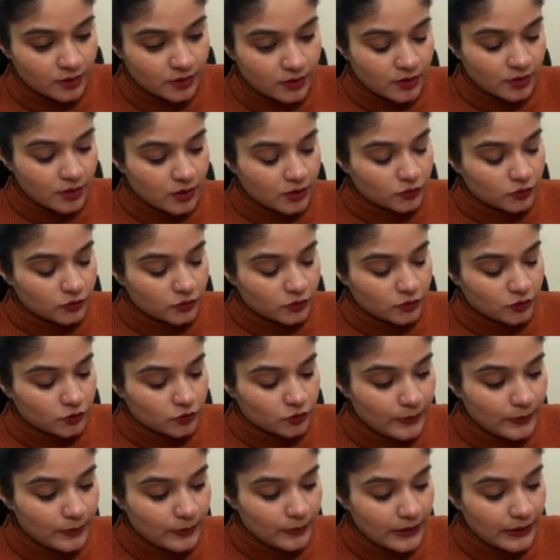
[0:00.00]
So you'll be
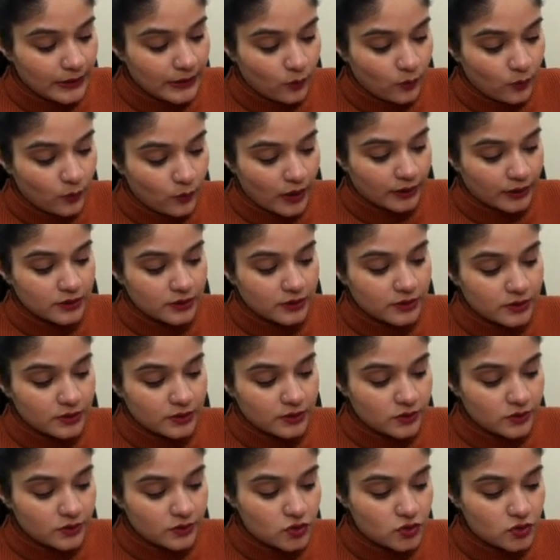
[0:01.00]
like 1,
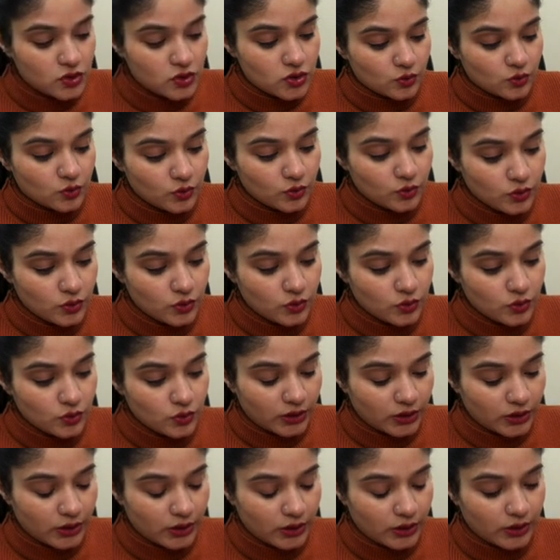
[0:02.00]
2,
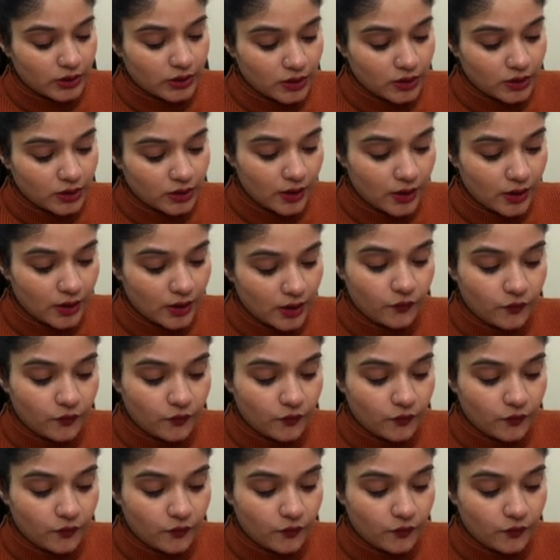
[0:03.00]
3, and a 4.